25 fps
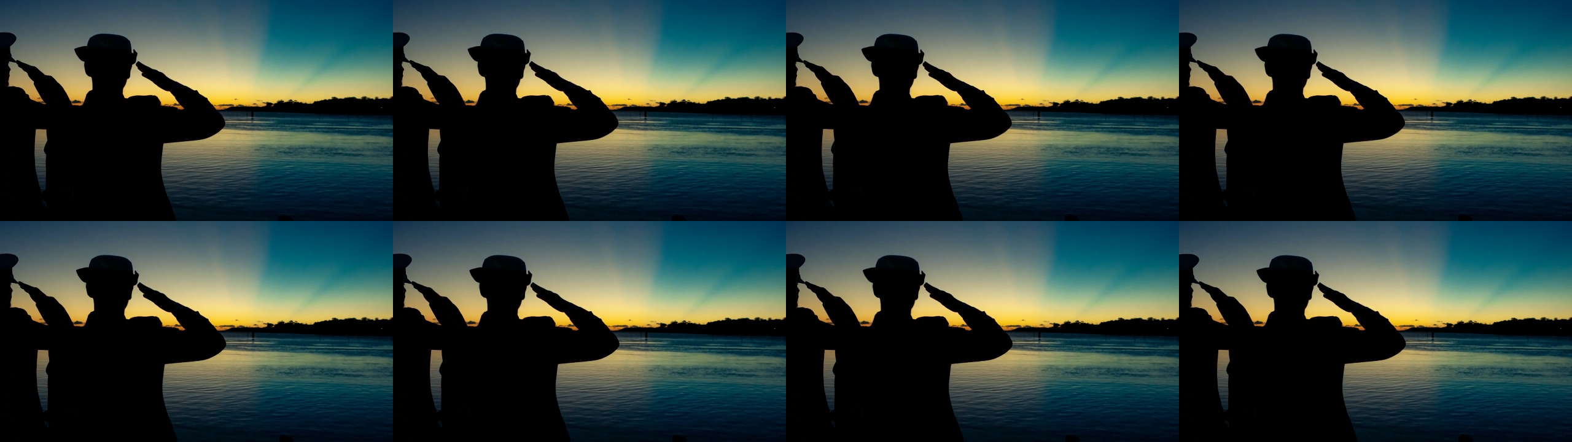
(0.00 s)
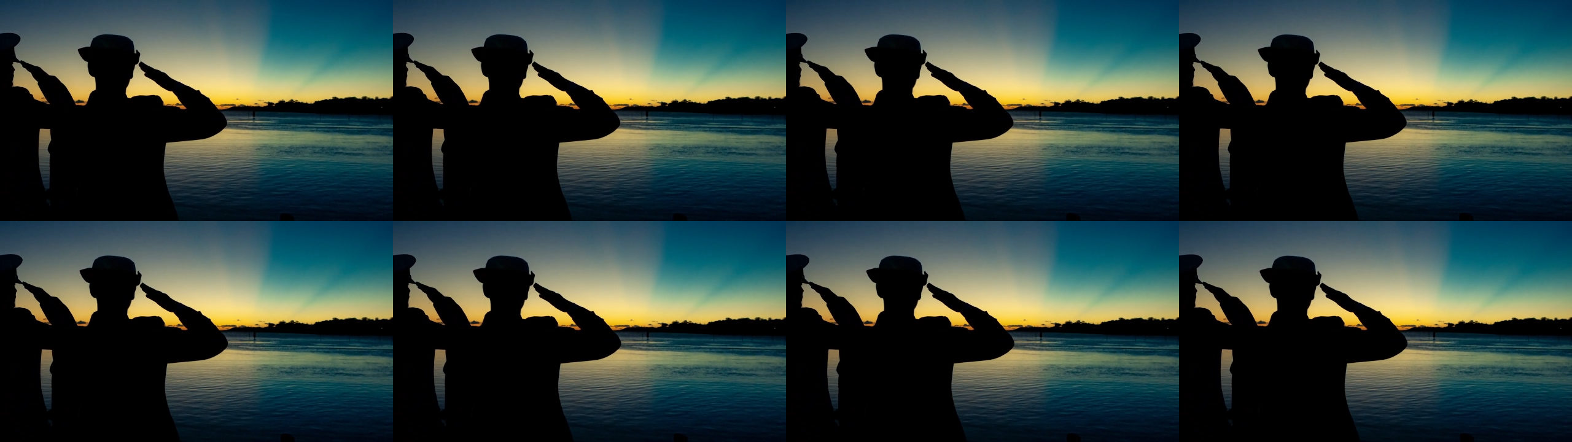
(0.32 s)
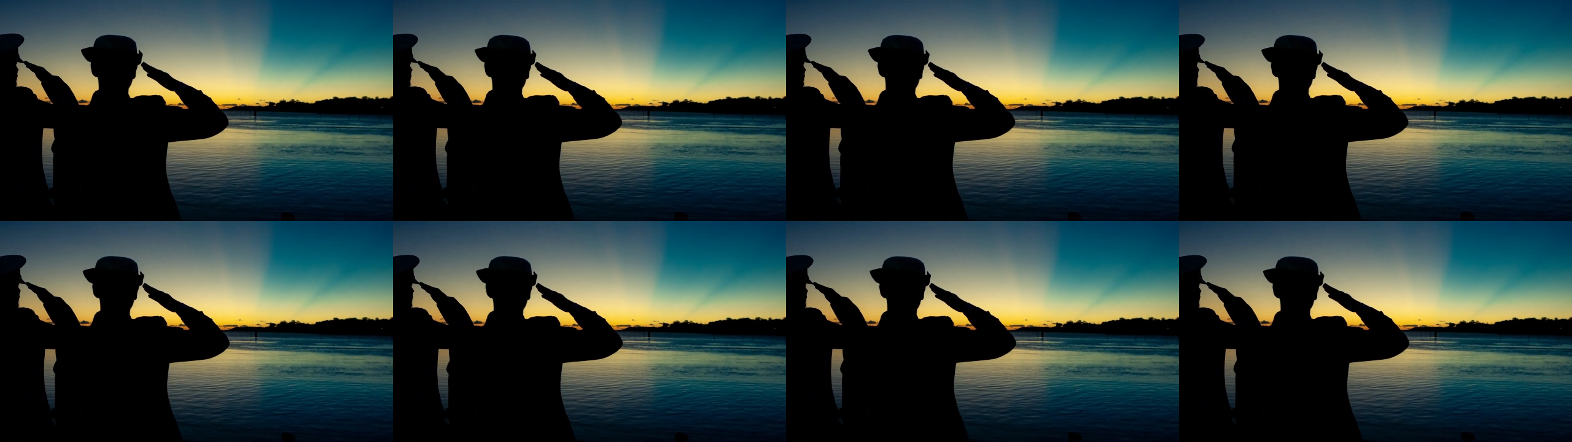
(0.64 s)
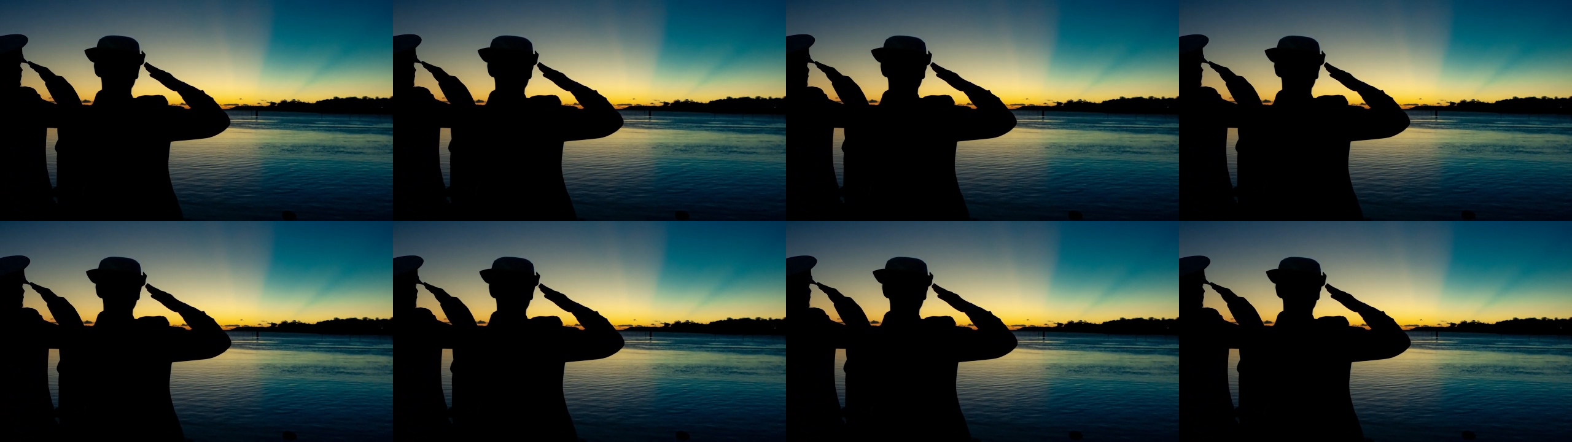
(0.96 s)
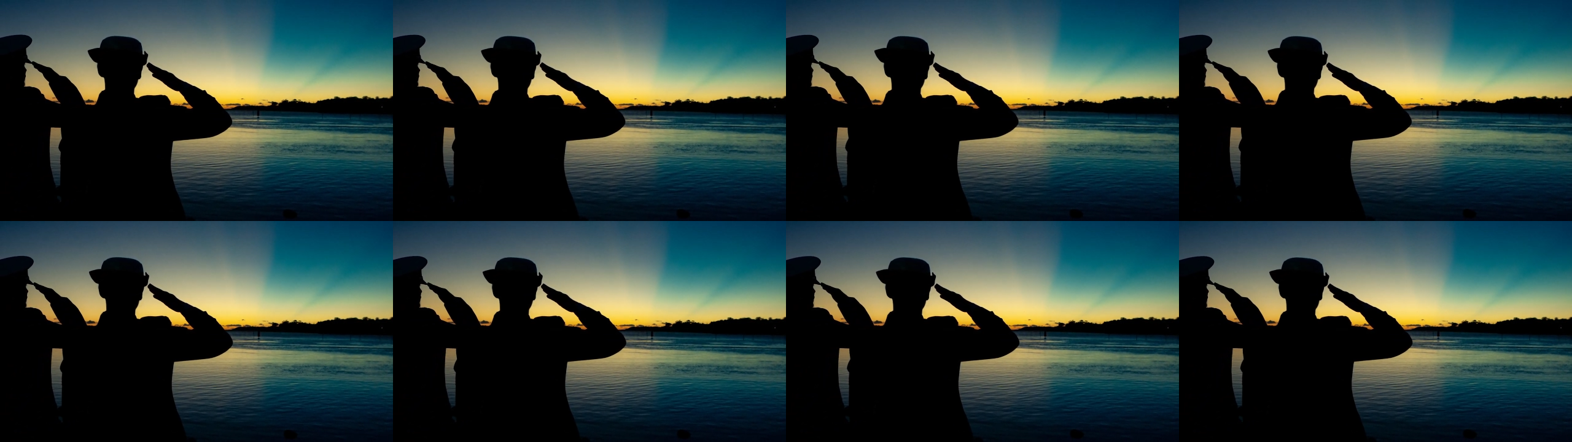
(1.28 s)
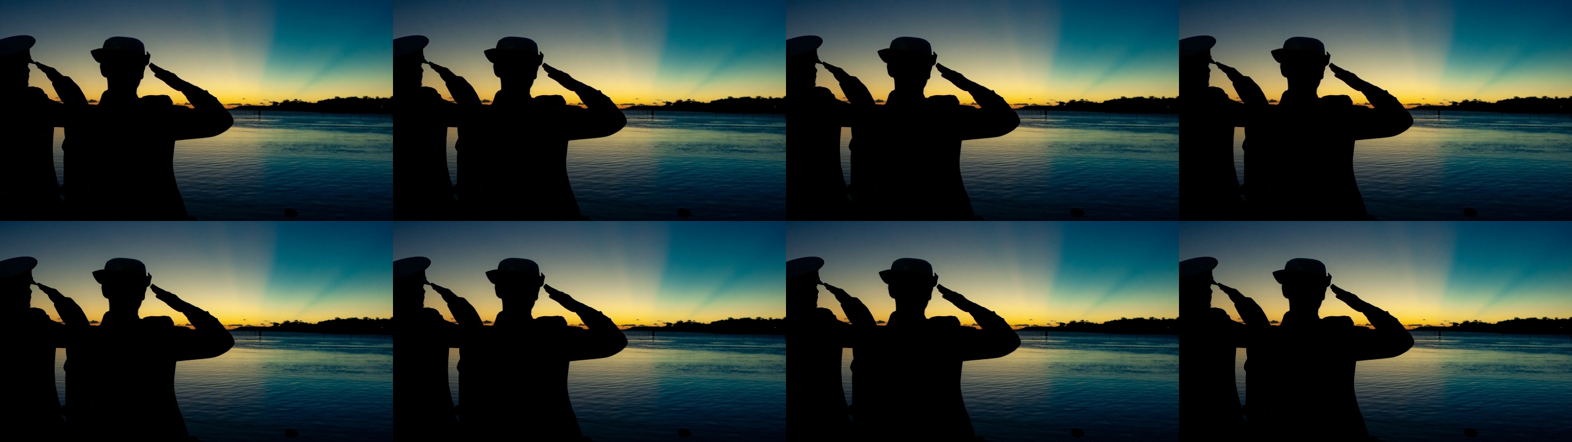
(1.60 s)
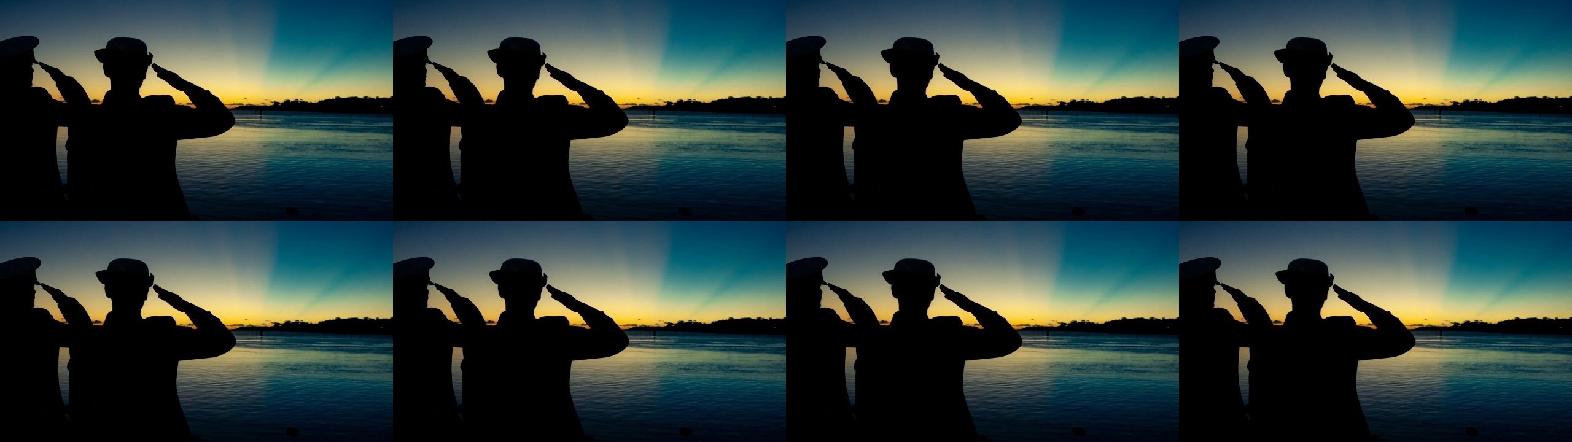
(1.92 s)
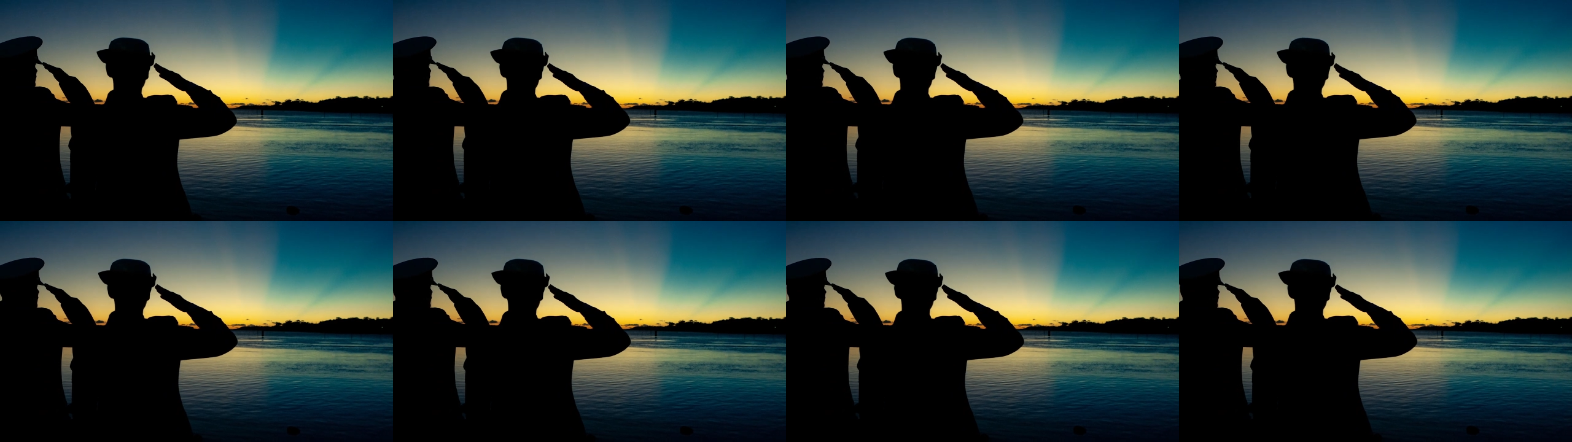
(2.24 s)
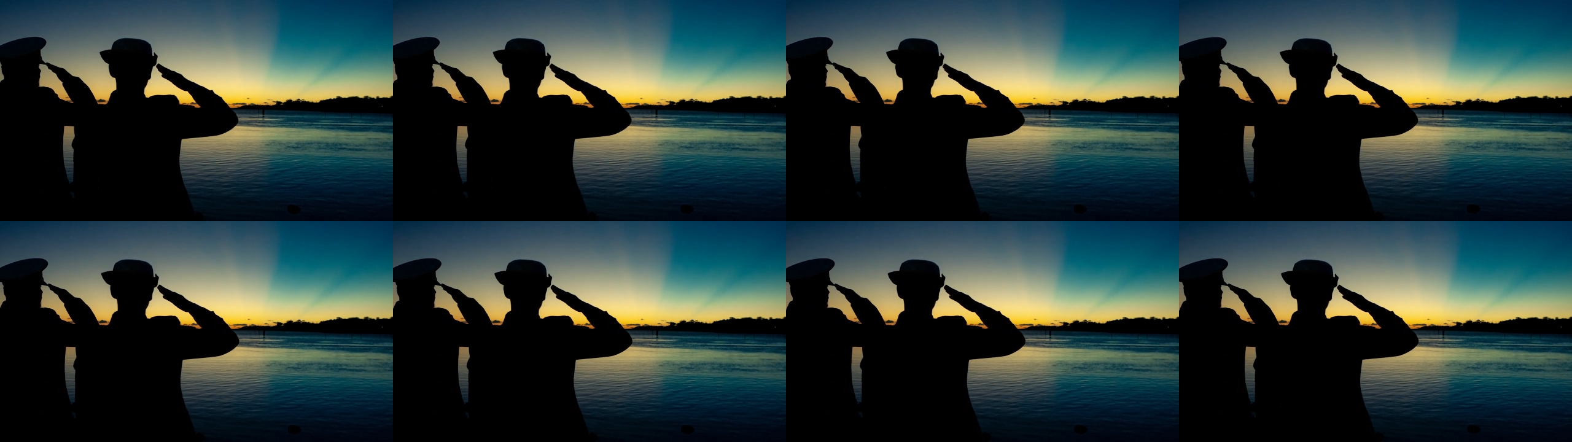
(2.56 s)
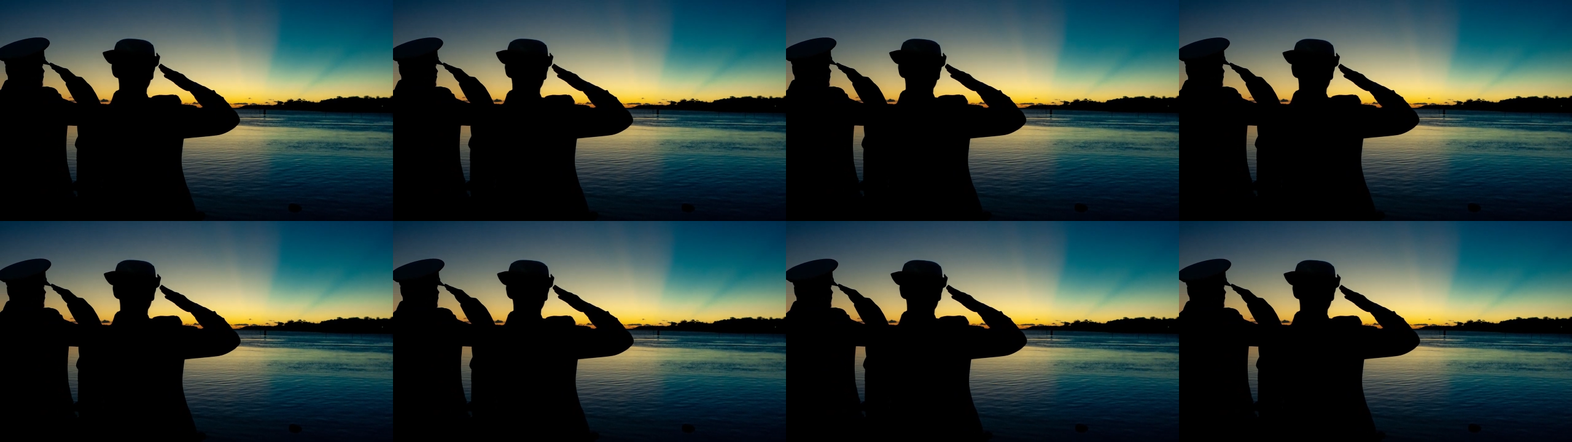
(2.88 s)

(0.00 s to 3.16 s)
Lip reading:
Nobody's mouth can be seen.